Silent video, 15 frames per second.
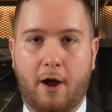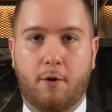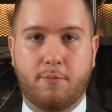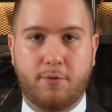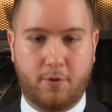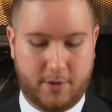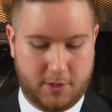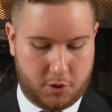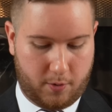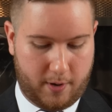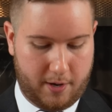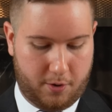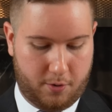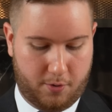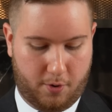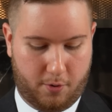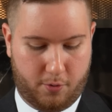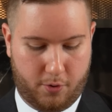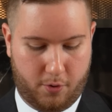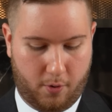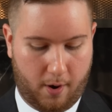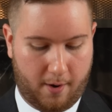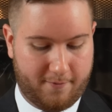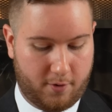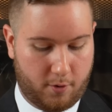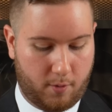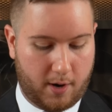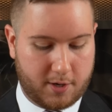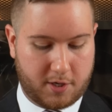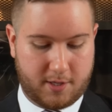hope you enjoy it. You know who you are if you're
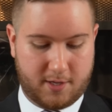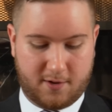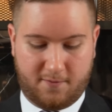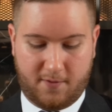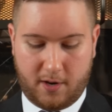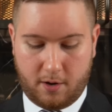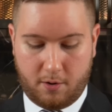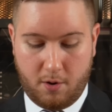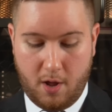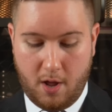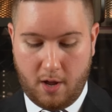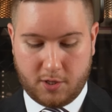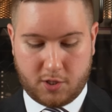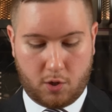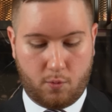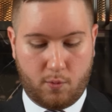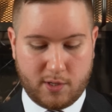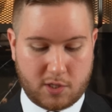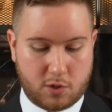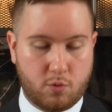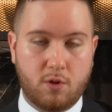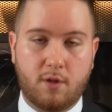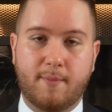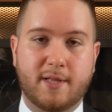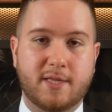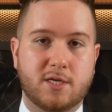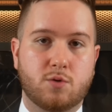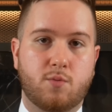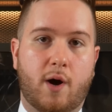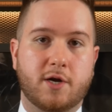watching this video. So what's cool about
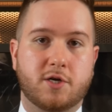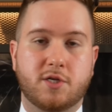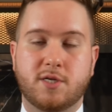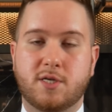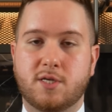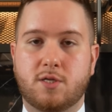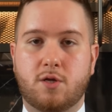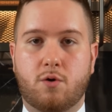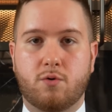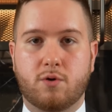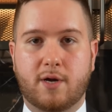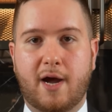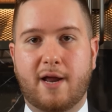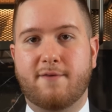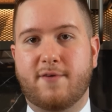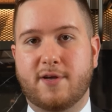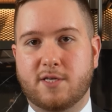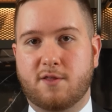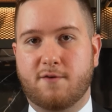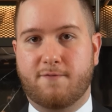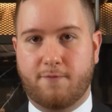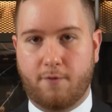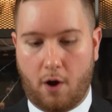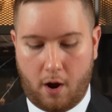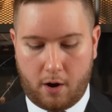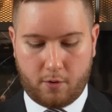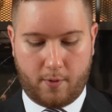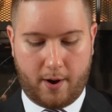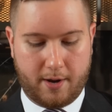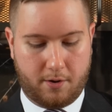this watch, this is known kind of as the
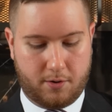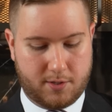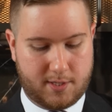frog, right? You'll